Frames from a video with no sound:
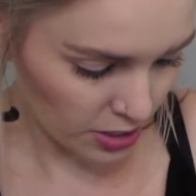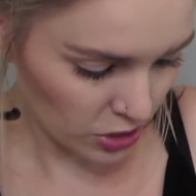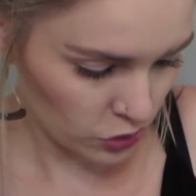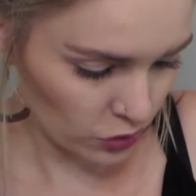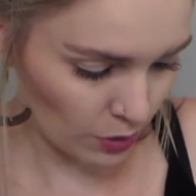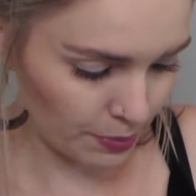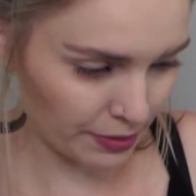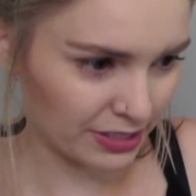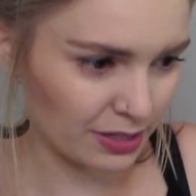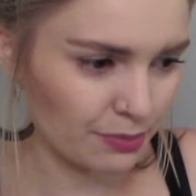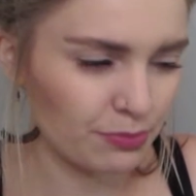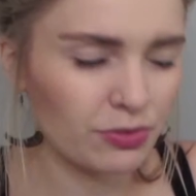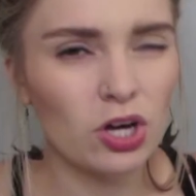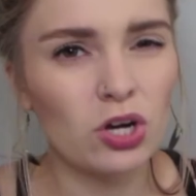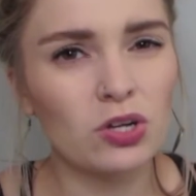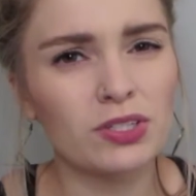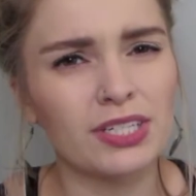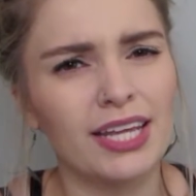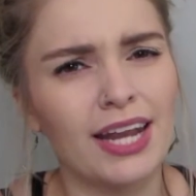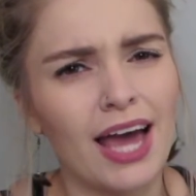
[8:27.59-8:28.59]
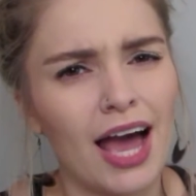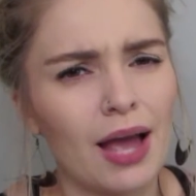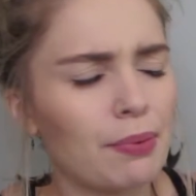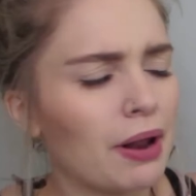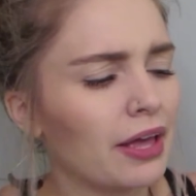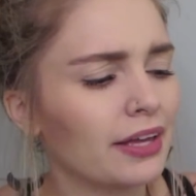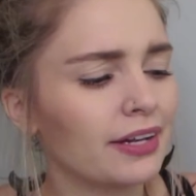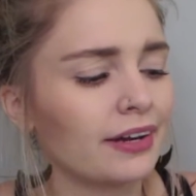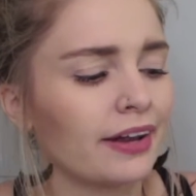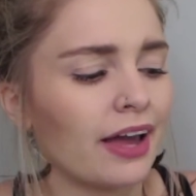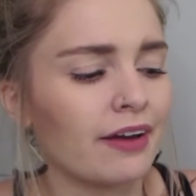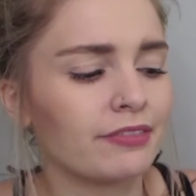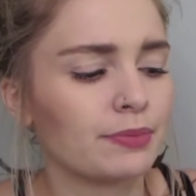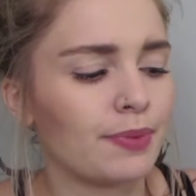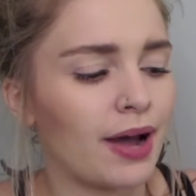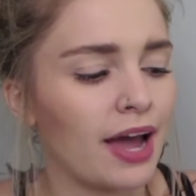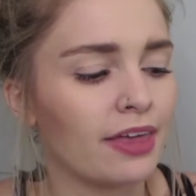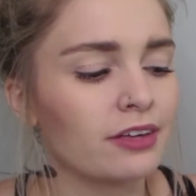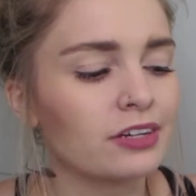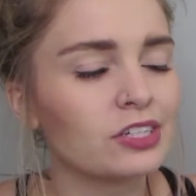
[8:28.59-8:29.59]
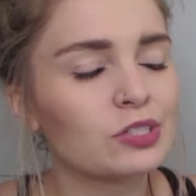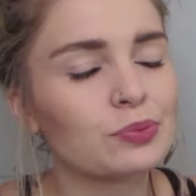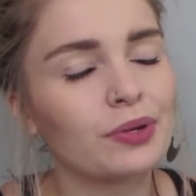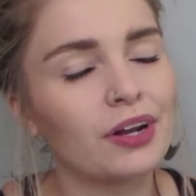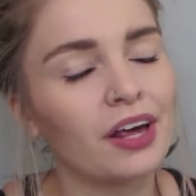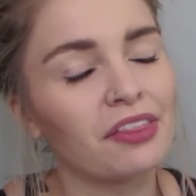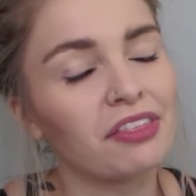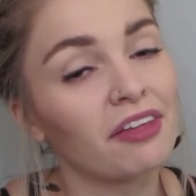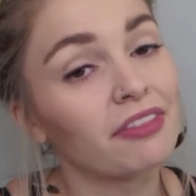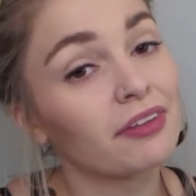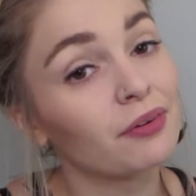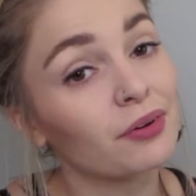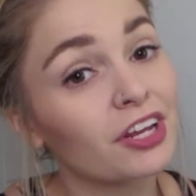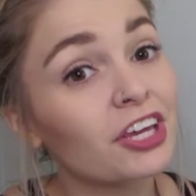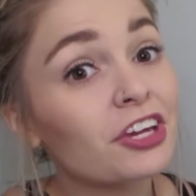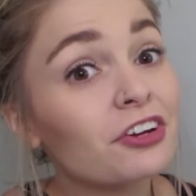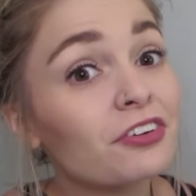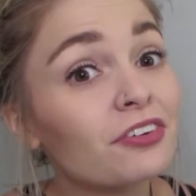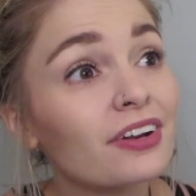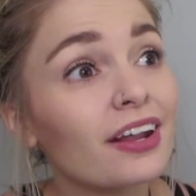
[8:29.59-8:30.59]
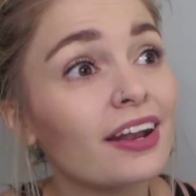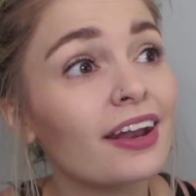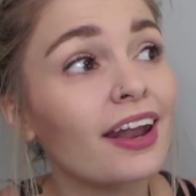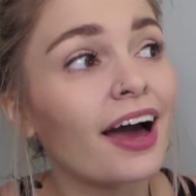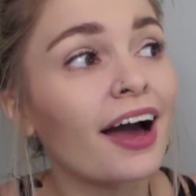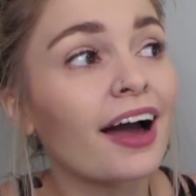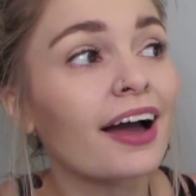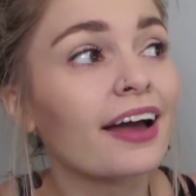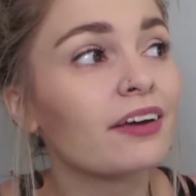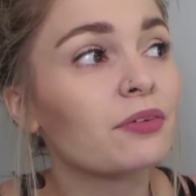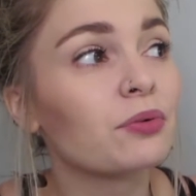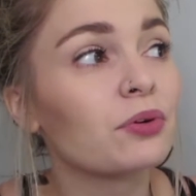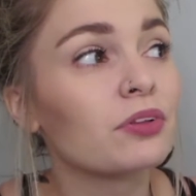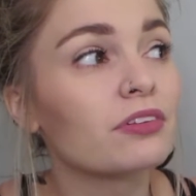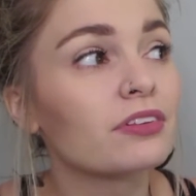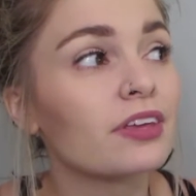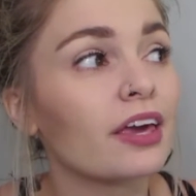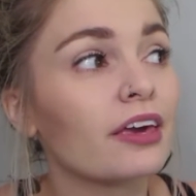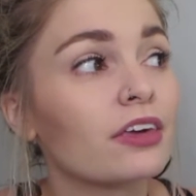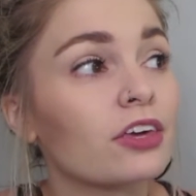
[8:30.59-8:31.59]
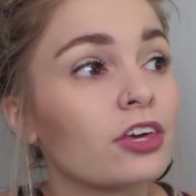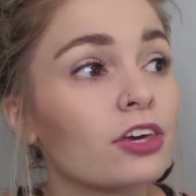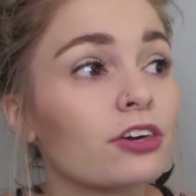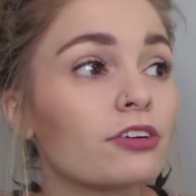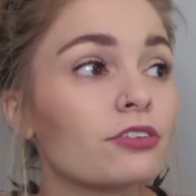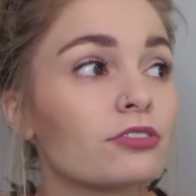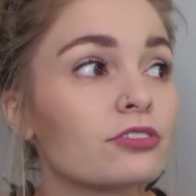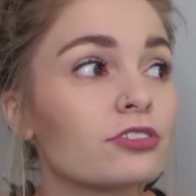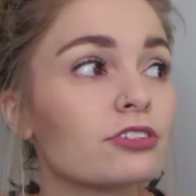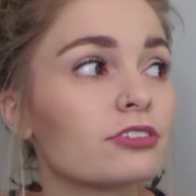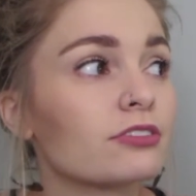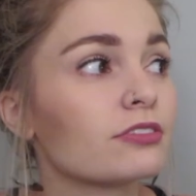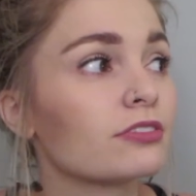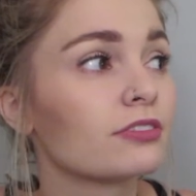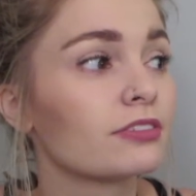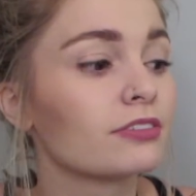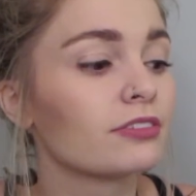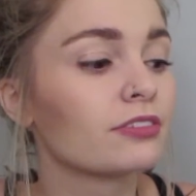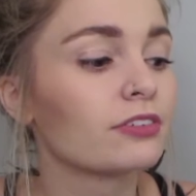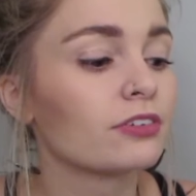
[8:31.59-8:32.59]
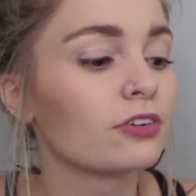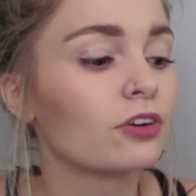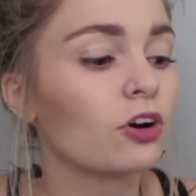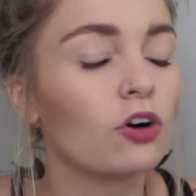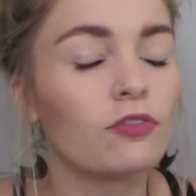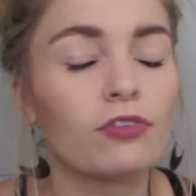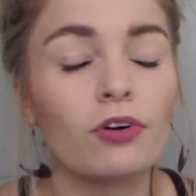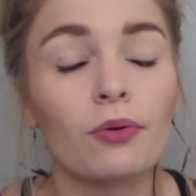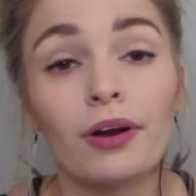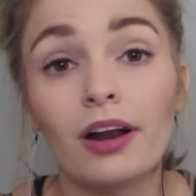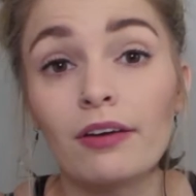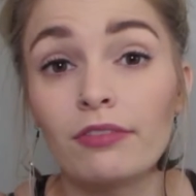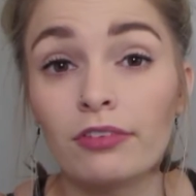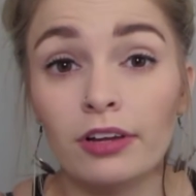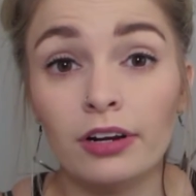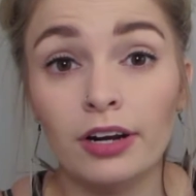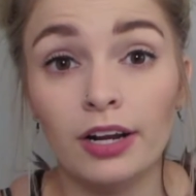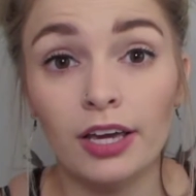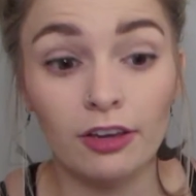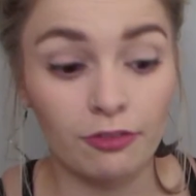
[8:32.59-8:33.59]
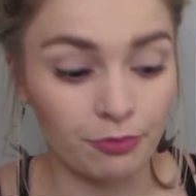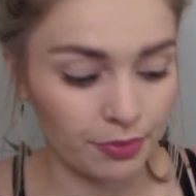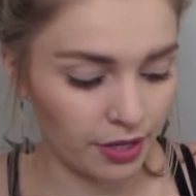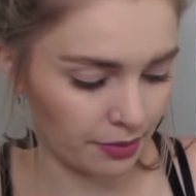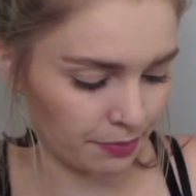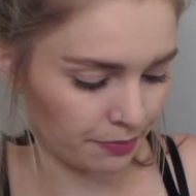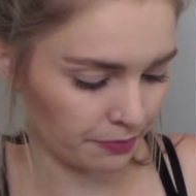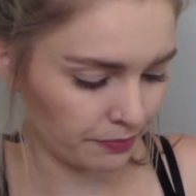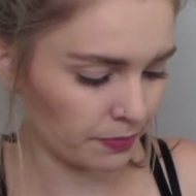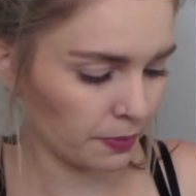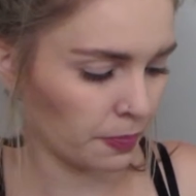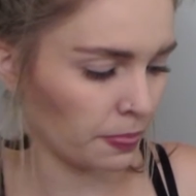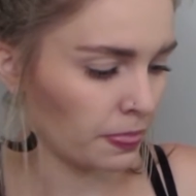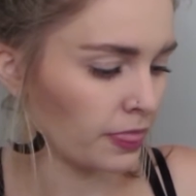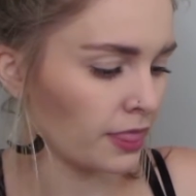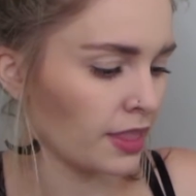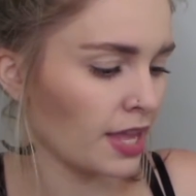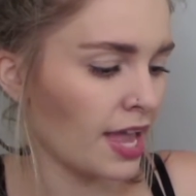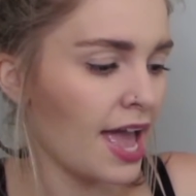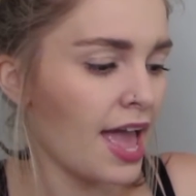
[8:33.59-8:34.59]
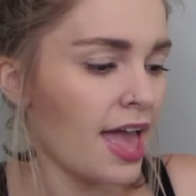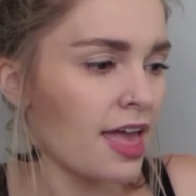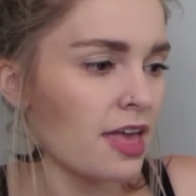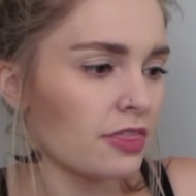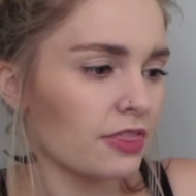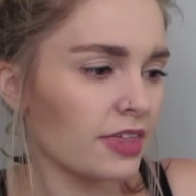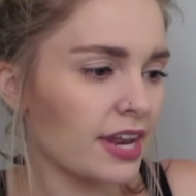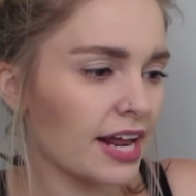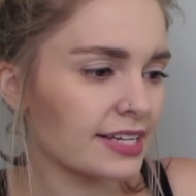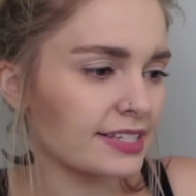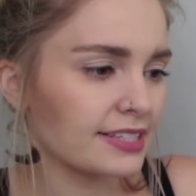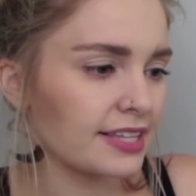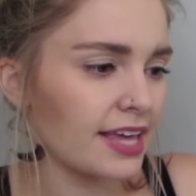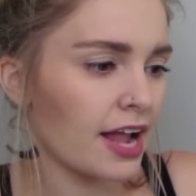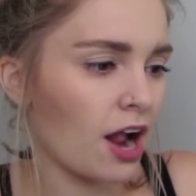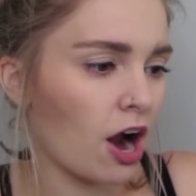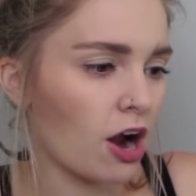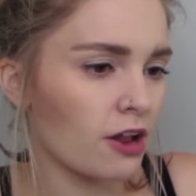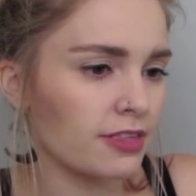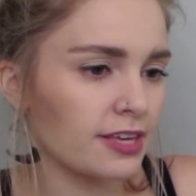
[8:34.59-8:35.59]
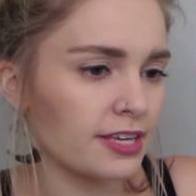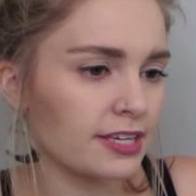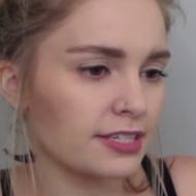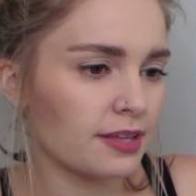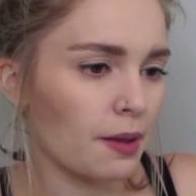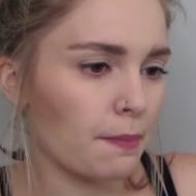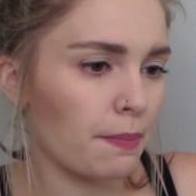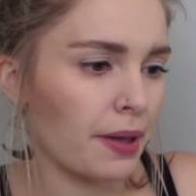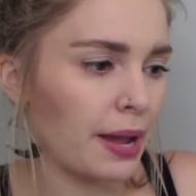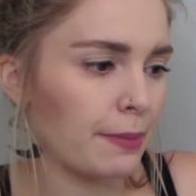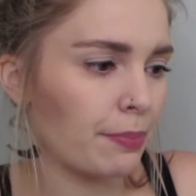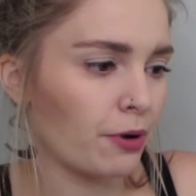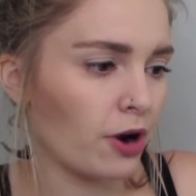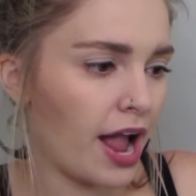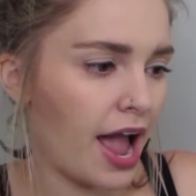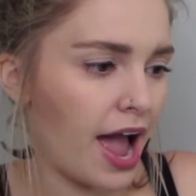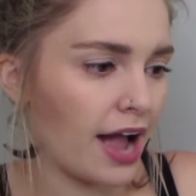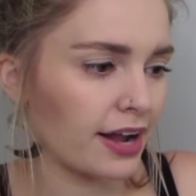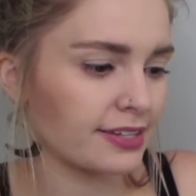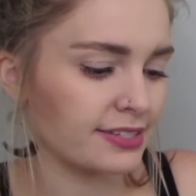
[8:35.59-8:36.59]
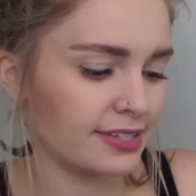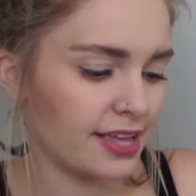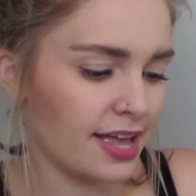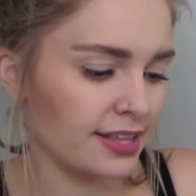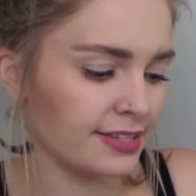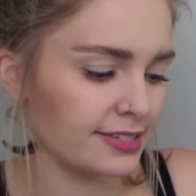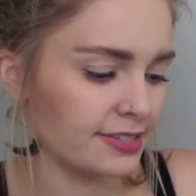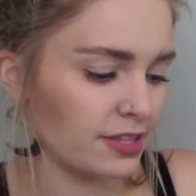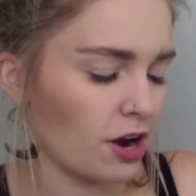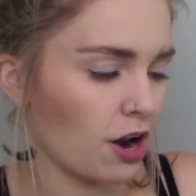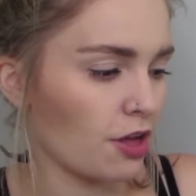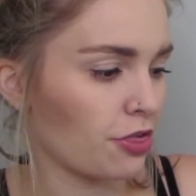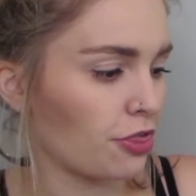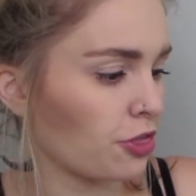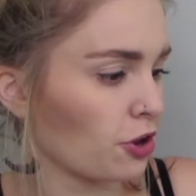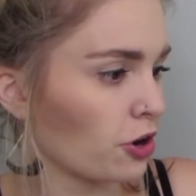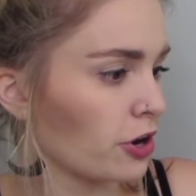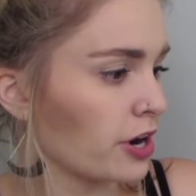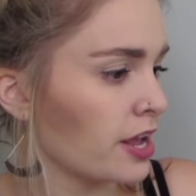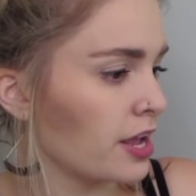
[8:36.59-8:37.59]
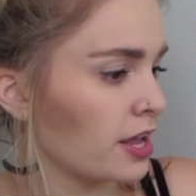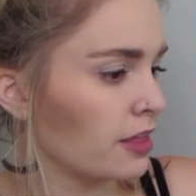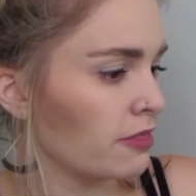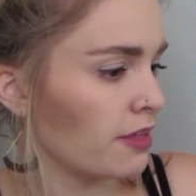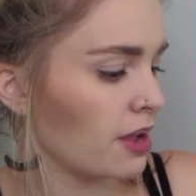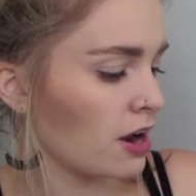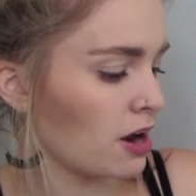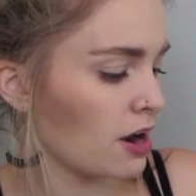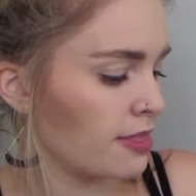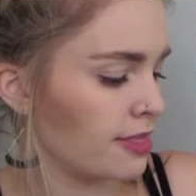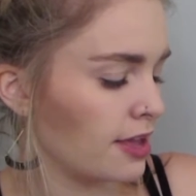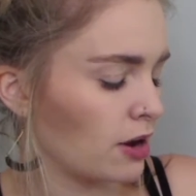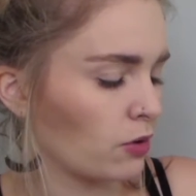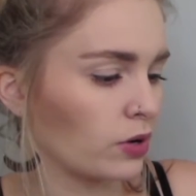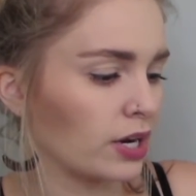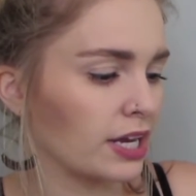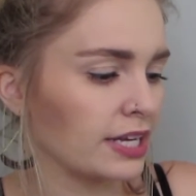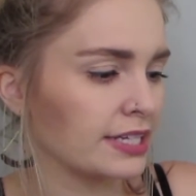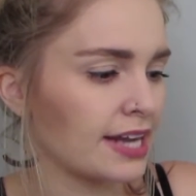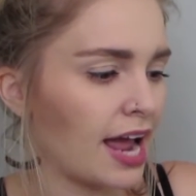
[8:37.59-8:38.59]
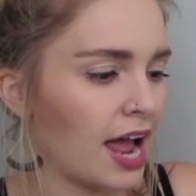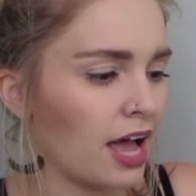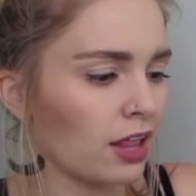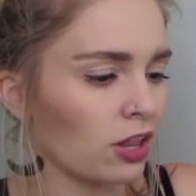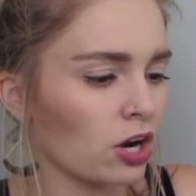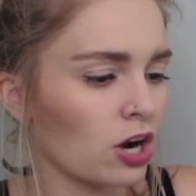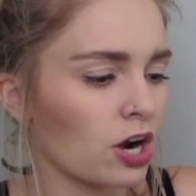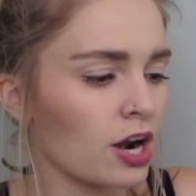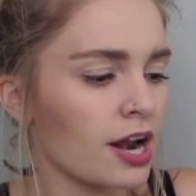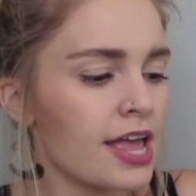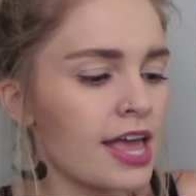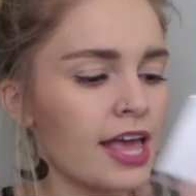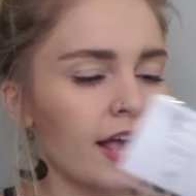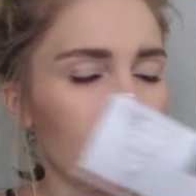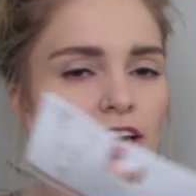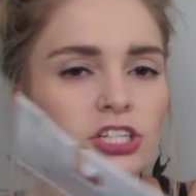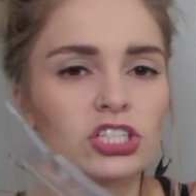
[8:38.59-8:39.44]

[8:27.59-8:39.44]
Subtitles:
So I picked up those, and I probably didn't have to buy those, but I thought they were cute, and I will take cute over whatever they're gonna give me. The next thing are these paper accents. There are 30 in there, and they were $1.